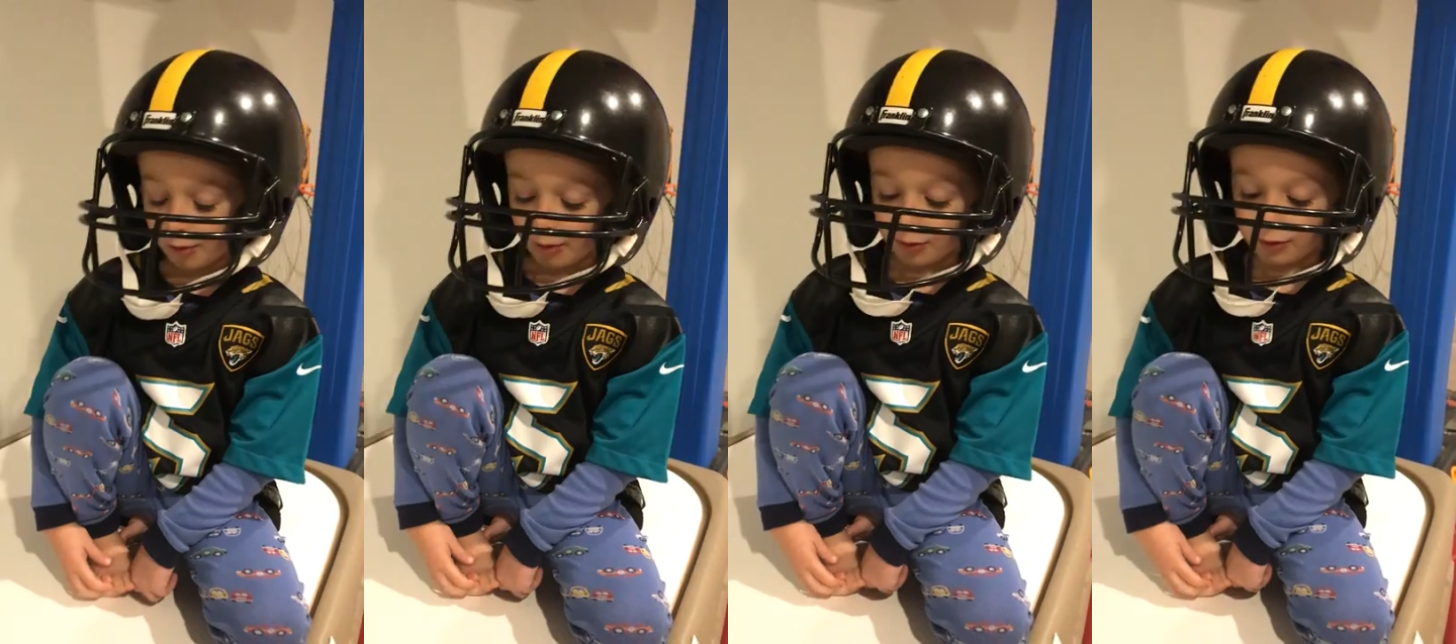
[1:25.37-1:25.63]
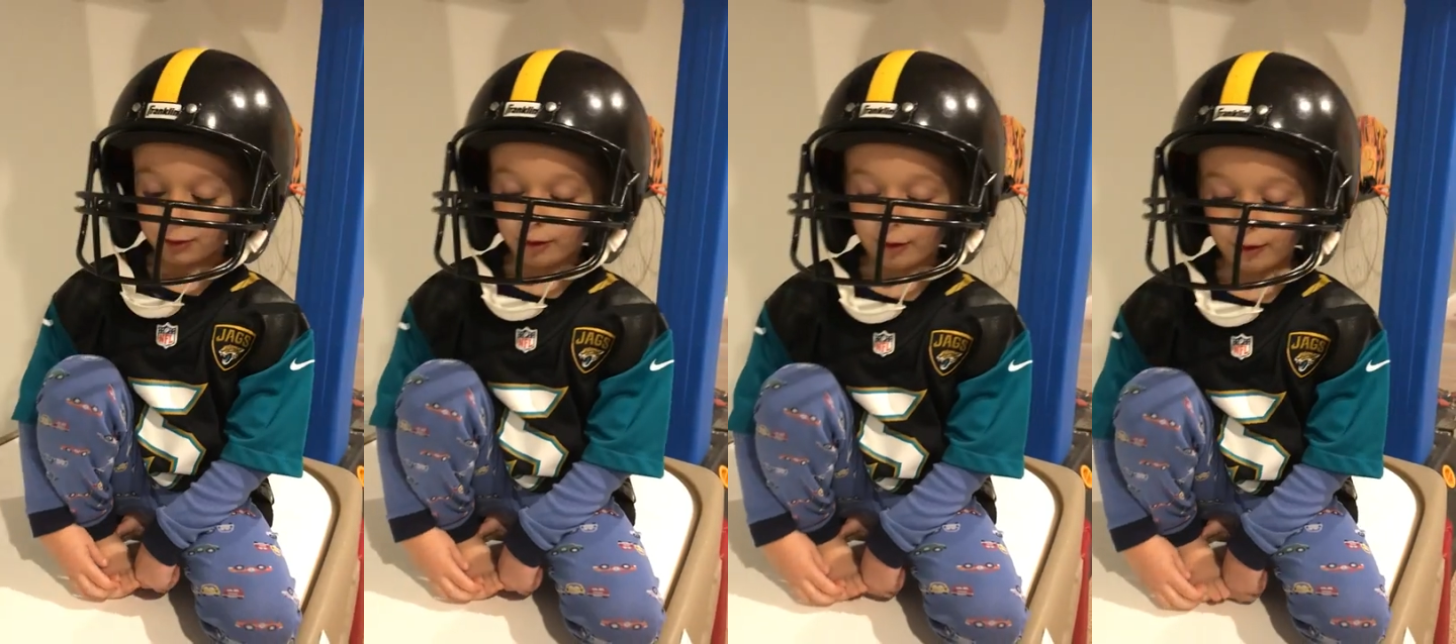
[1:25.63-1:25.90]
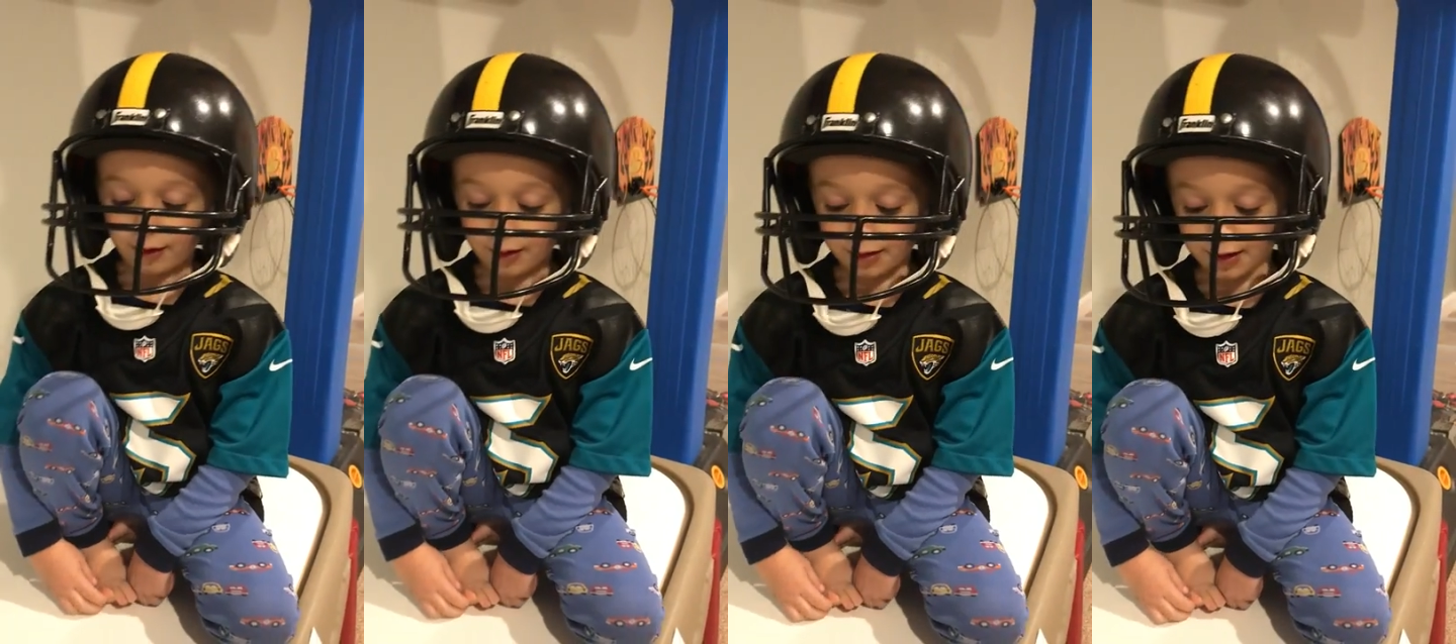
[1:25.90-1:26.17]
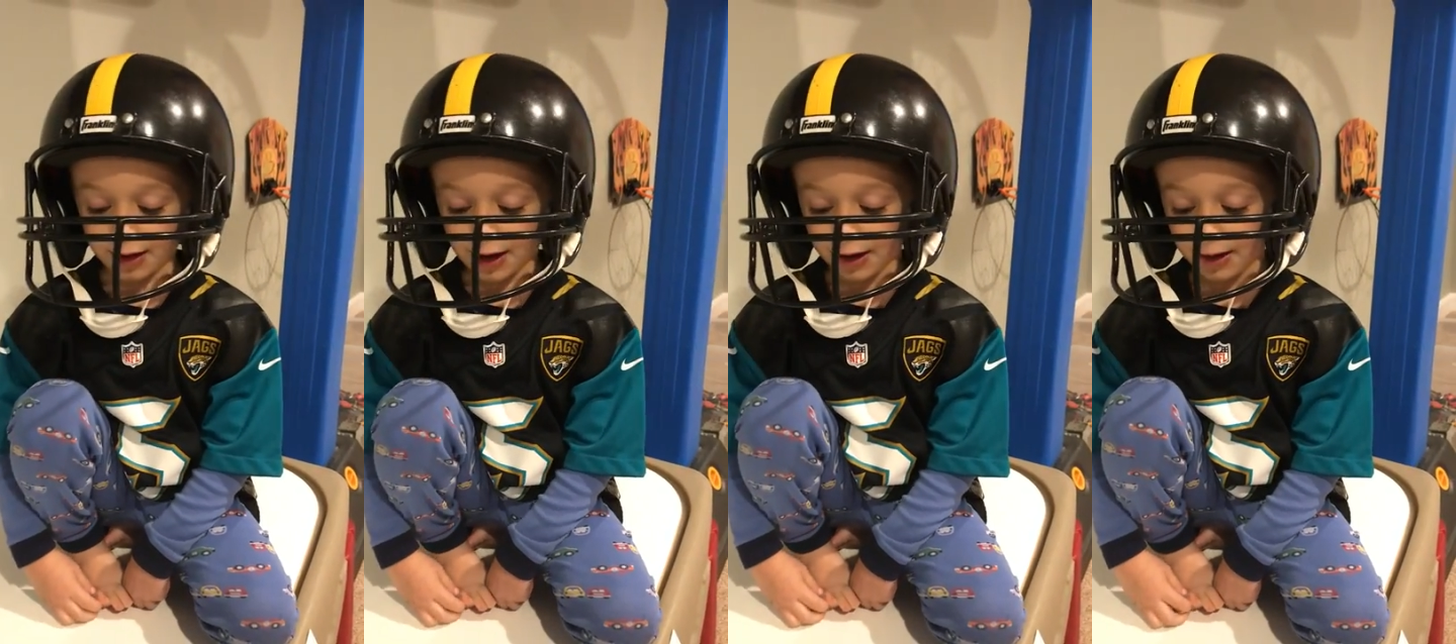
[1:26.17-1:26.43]
Warriors are
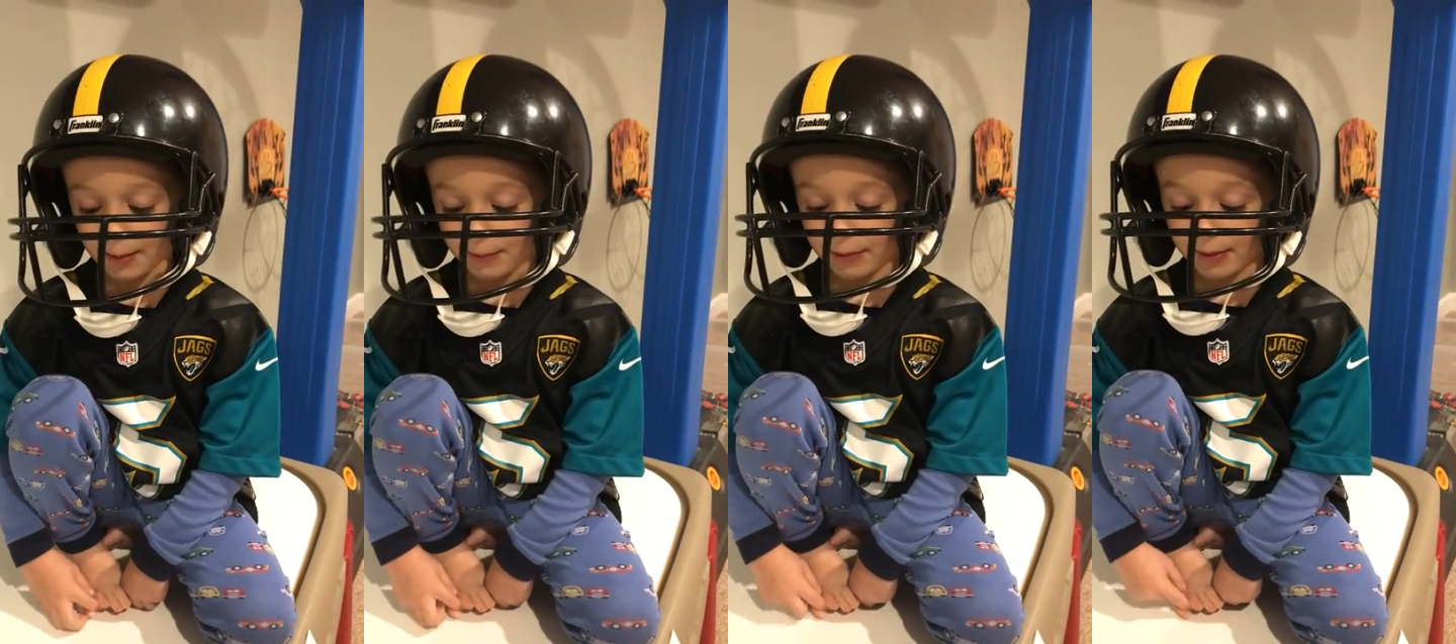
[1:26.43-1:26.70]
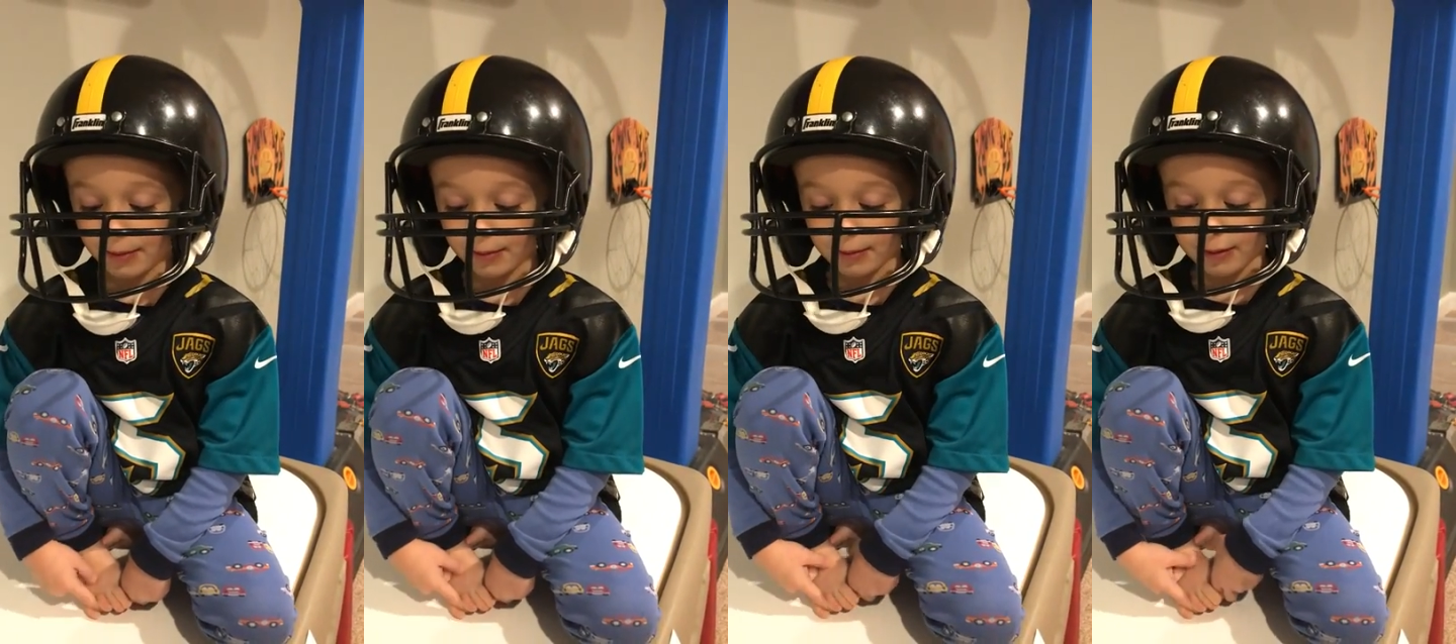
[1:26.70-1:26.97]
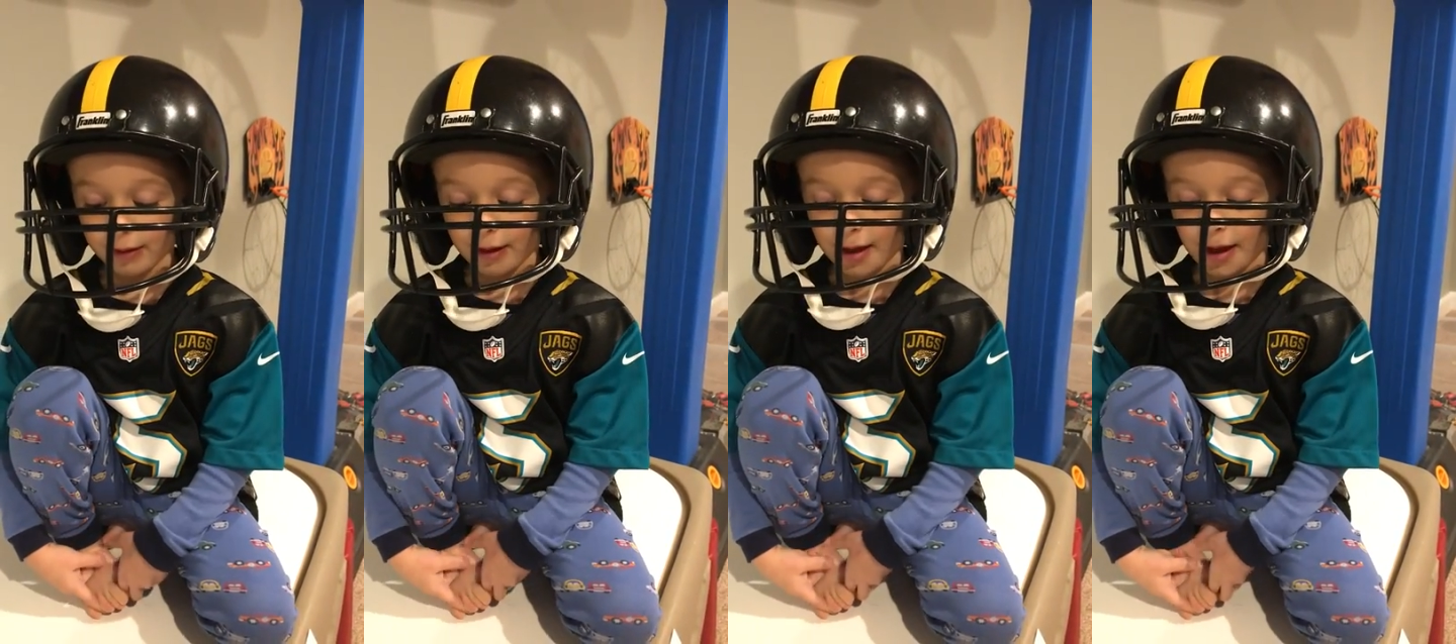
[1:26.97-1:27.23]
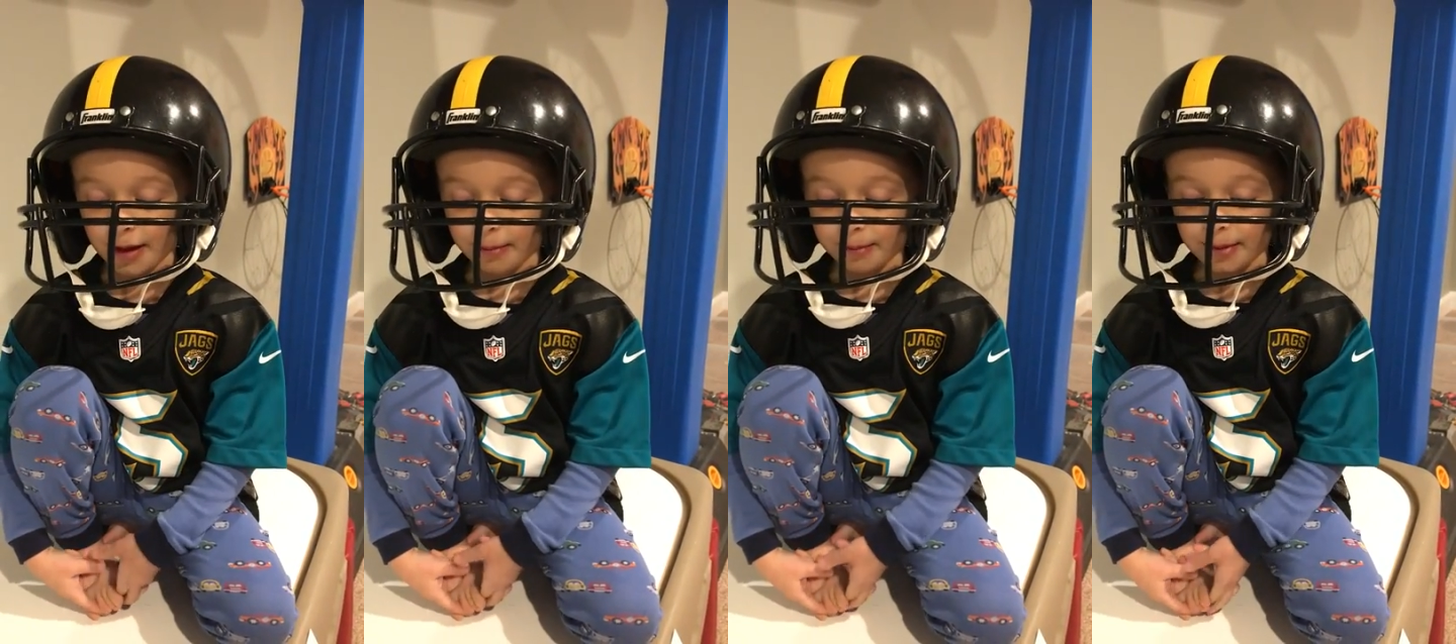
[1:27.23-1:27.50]
in
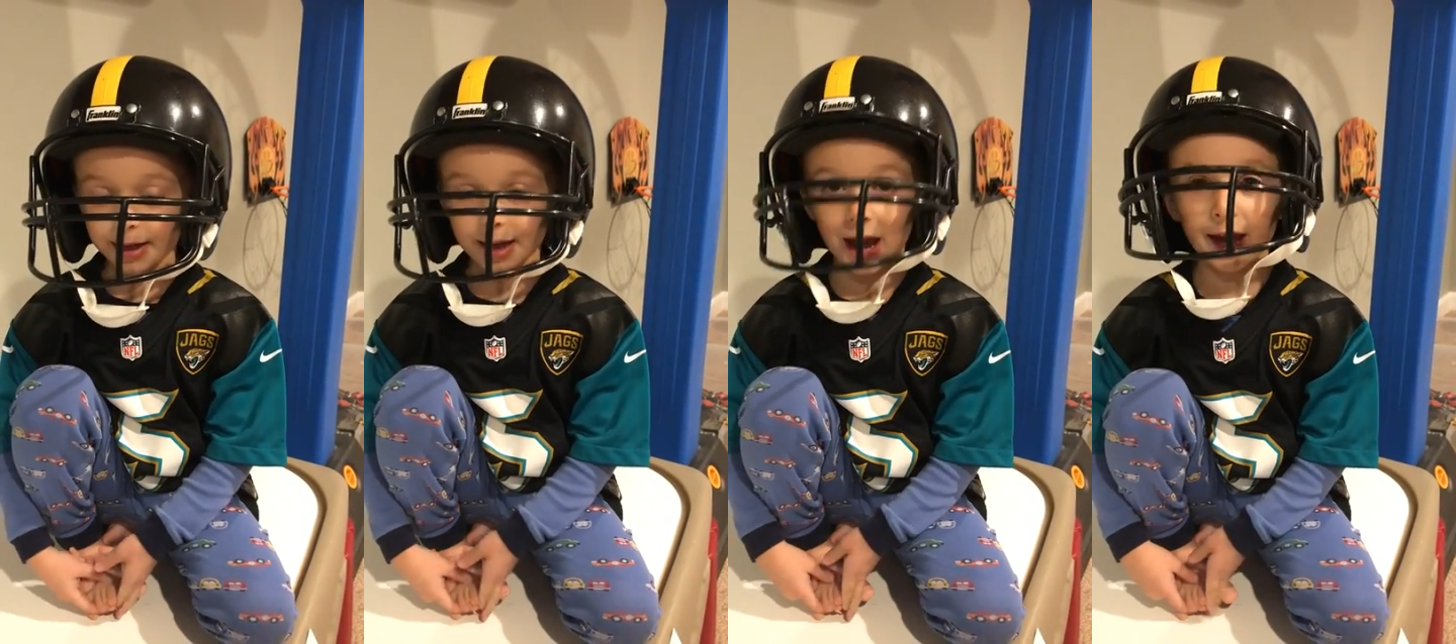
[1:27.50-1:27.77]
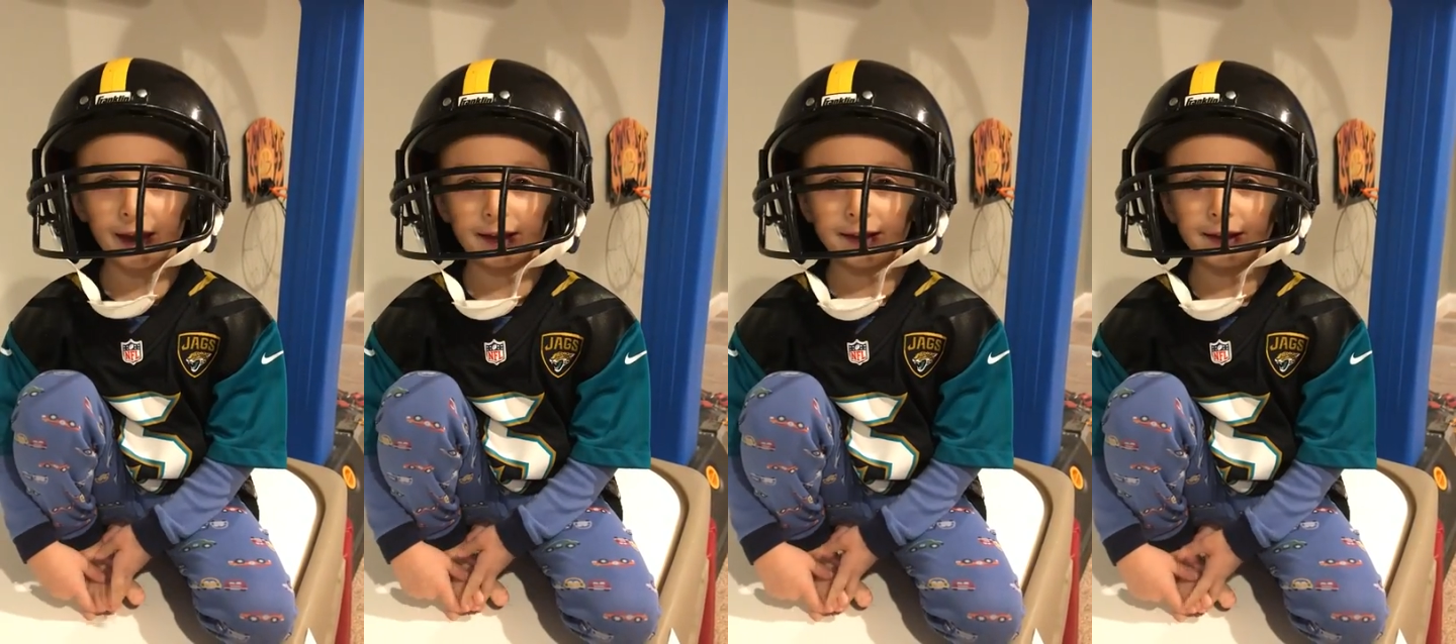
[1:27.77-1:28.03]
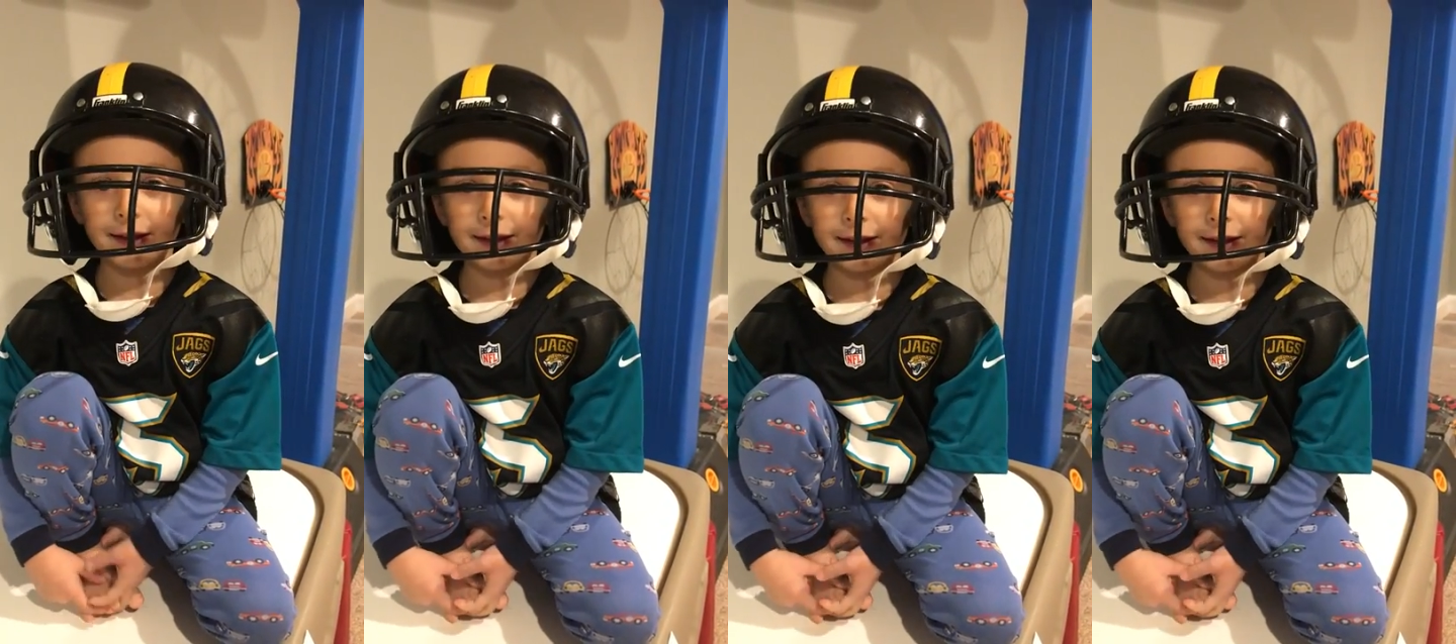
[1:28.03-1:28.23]
the NBA.